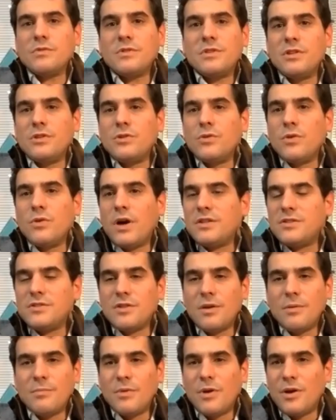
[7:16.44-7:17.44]
Did you add
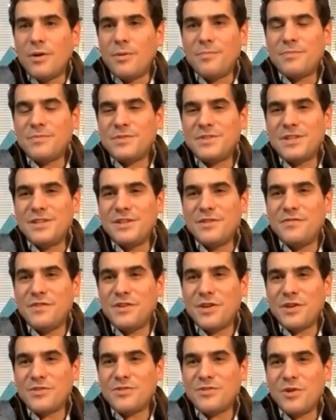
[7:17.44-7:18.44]
some
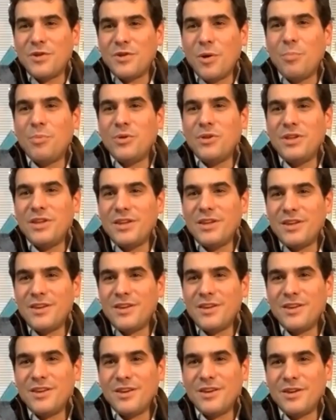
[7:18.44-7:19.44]
significant opening
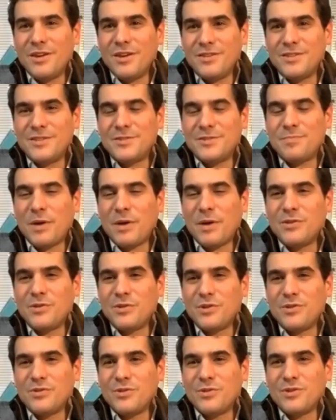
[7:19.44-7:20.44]
despite
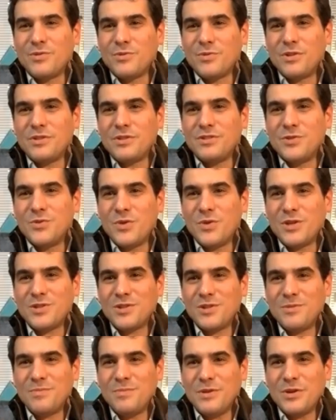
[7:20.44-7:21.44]
the current
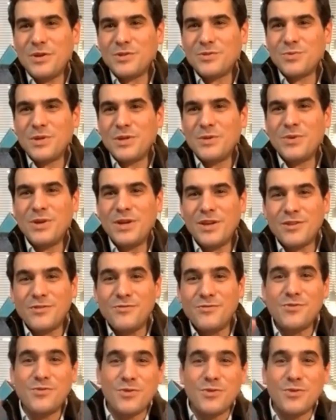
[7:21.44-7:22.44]
situation? Because we
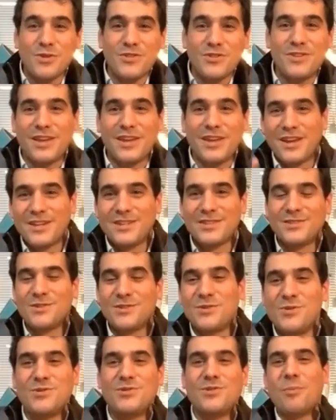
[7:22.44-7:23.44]
have few hotels
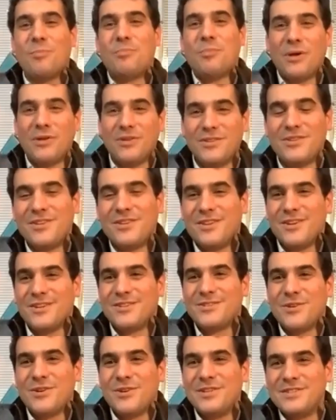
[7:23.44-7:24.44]
could open.
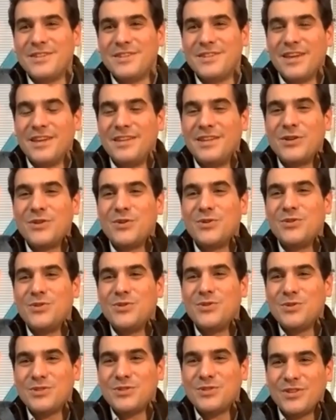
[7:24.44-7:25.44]
So is there any good
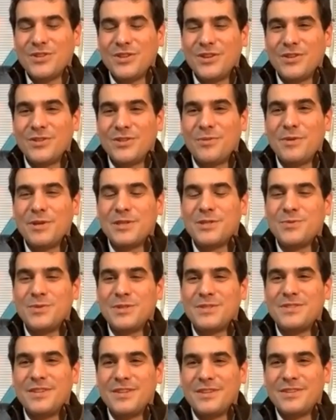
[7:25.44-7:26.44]
news on the Best
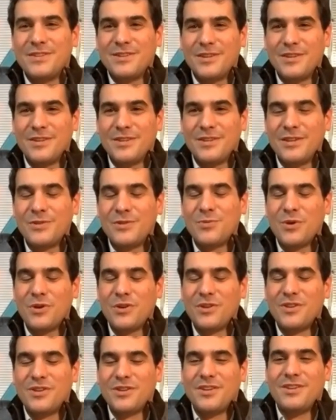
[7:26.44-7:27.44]
Western
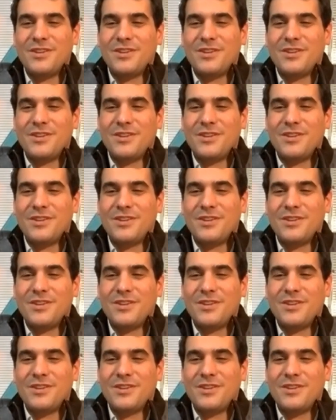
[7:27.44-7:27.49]
network?